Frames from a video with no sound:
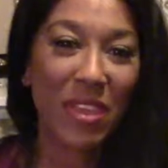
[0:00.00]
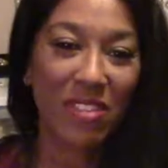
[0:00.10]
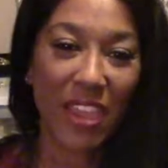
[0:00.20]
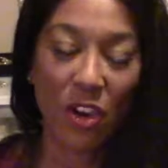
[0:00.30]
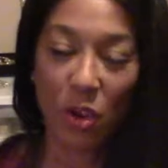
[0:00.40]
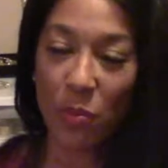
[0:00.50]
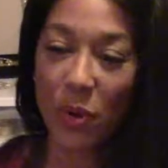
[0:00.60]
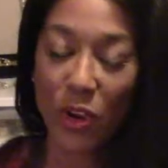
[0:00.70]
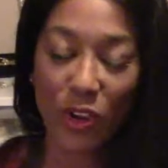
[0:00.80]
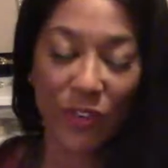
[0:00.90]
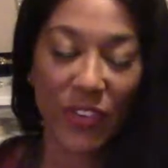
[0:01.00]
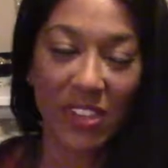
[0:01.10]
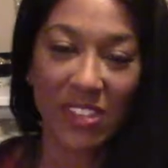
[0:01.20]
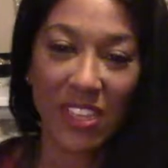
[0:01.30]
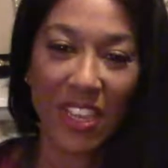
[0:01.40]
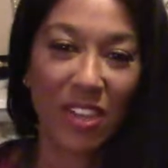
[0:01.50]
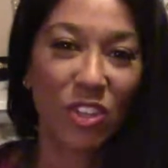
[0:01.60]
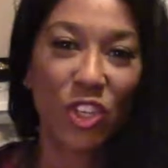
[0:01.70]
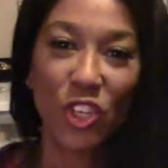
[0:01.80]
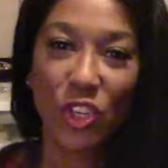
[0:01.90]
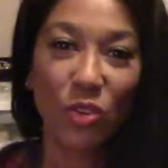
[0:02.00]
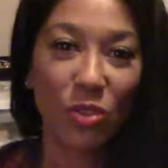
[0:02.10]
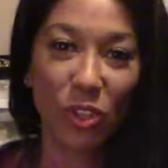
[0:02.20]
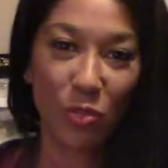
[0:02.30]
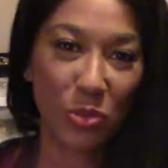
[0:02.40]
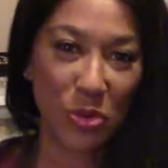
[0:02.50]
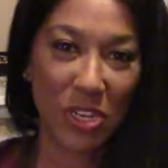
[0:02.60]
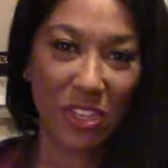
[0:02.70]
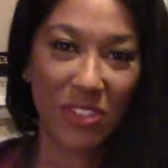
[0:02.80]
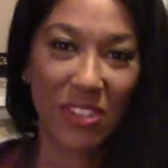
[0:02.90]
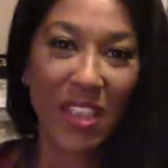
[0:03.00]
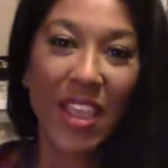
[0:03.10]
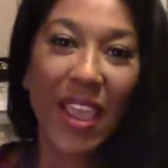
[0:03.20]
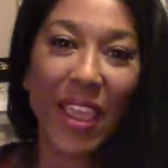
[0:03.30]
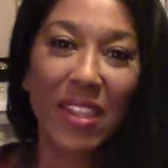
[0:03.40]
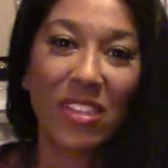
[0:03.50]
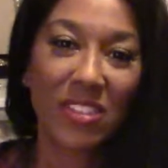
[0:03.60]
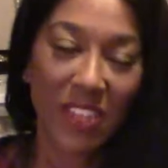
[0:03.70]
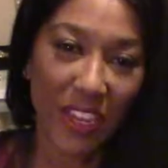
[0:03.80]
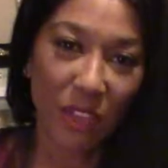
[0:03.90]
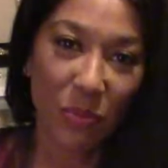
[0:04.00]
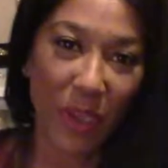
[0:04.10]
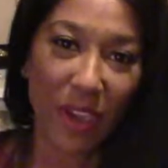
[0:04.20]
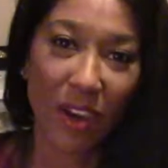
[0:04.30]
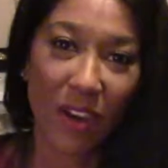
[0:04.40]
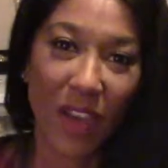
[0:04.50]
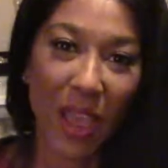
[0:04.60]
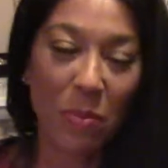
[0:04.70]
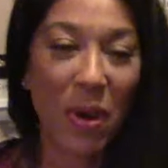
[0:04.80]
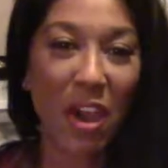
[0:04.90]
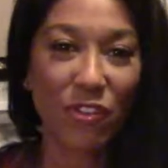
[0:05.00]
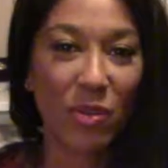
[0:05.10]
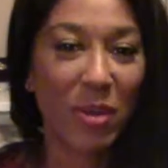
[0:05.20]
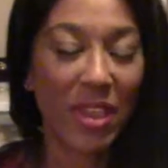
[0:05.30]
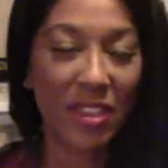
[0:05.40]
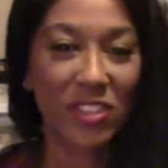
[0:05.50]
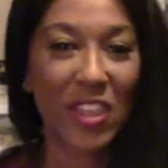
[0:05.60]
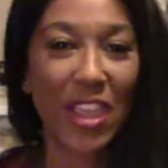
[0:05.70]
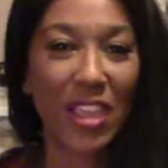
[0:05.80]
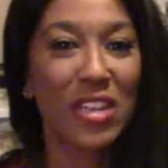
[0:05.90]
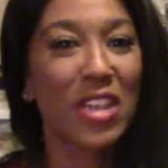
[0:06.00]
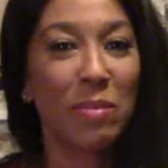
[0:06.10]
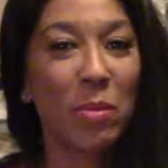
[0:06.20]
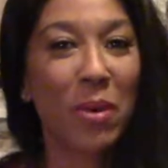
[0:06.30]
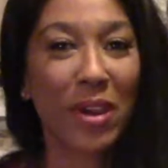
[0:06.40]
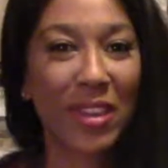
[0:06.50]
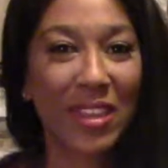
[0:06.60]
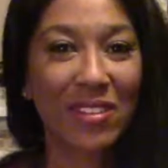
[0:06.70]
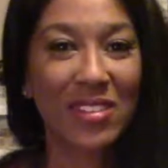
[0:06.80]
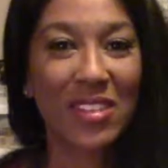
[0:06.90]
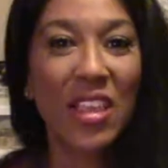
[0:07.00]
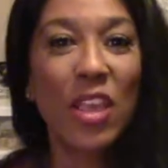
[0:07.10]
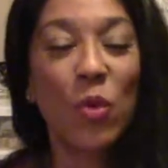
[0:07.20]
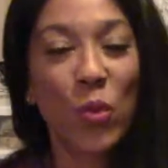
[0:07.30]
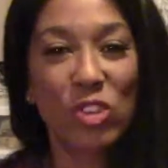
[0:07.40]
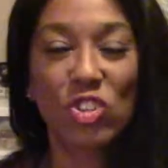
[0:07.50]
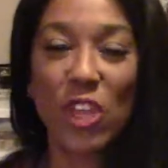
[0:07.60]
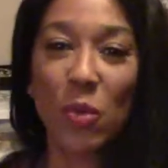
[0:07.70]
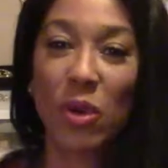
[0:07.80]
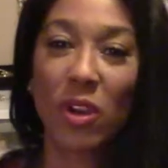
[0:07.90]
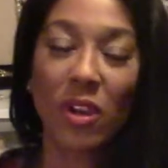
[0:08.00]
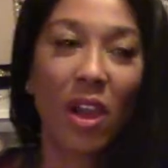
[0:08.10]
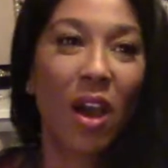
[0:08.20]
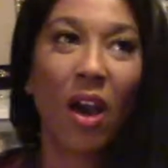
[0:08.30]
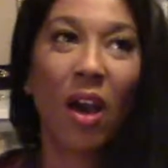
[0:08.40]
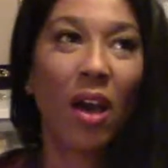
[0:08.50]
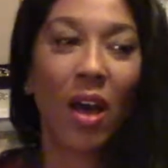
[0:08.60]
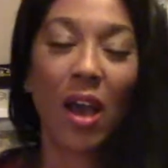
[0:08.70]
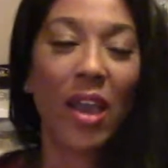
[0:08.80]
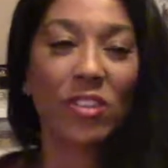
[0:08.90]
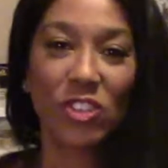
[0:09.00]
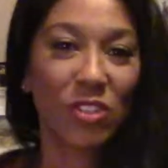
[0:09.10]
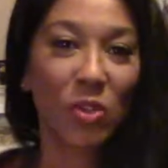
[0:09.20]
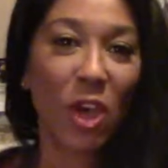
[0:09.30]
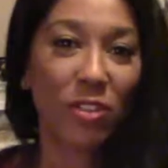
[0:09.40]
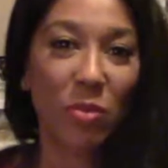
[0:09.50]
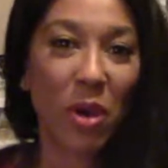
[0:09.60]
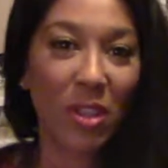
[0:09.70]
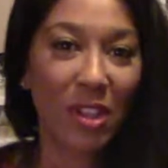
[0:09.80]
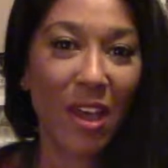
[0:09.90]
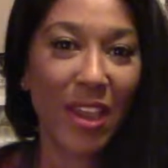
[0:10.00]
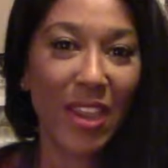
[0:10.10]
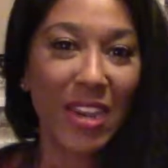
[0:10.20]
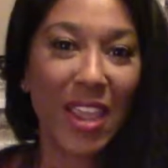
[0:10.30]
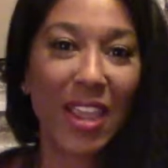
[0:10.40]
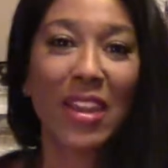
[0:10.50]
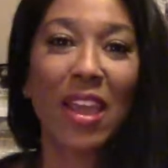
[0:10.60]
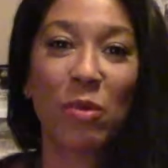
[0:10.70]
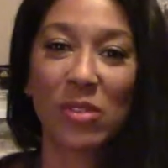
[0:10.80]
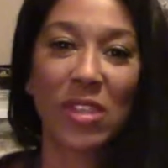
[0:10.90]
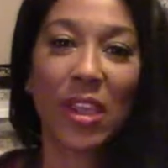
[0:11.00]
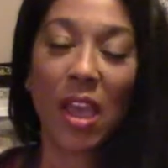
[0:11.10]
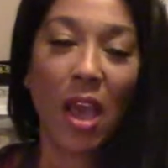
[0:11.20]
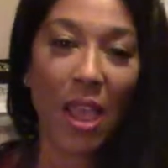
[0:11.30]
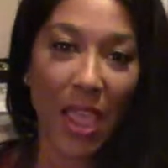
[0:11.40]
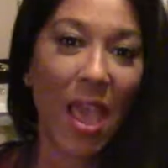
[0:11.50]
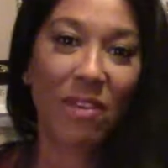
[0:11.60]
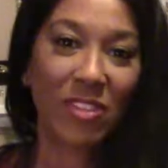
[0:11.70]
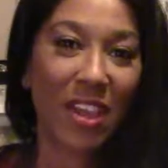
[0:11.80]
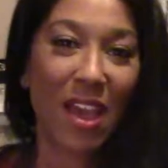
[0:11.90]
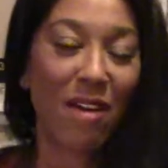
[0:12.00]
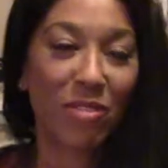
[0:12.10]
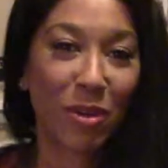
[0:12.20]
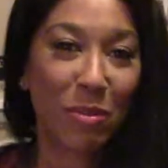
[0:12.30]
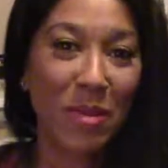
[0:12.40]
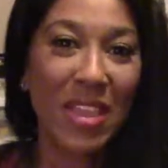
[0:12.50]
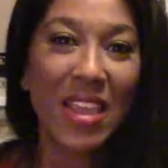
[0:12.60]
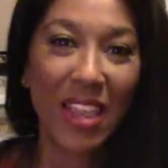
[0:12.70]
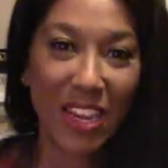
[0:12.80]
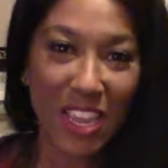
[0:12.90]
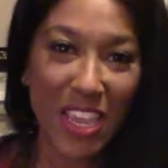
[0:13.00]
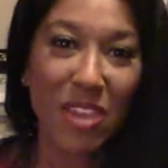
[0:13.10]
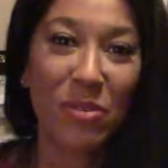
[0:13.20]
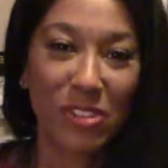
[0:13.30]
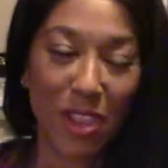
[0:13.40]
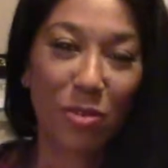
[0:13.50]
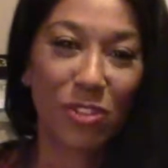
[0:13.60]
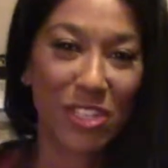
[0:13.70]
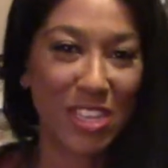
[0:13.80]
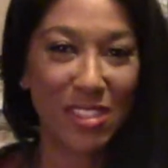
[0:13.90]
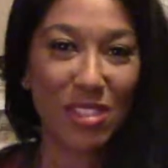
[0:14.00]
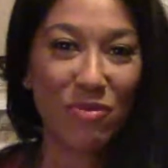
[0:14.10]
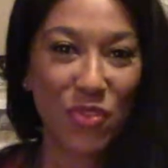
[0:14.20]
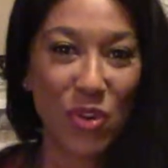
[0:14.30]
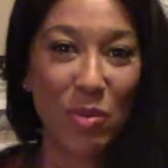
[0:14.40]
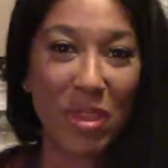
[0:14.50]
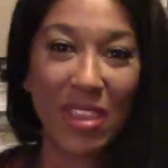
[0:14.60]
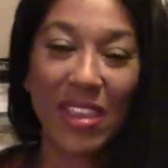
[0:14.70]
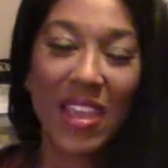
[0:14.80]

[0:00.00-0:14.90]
They are perfect and cute little booties, and the second pair I bought for my essay at Neiman Marcus, which I just saw them online and I was like, I have to have them. And he was able to get them for me.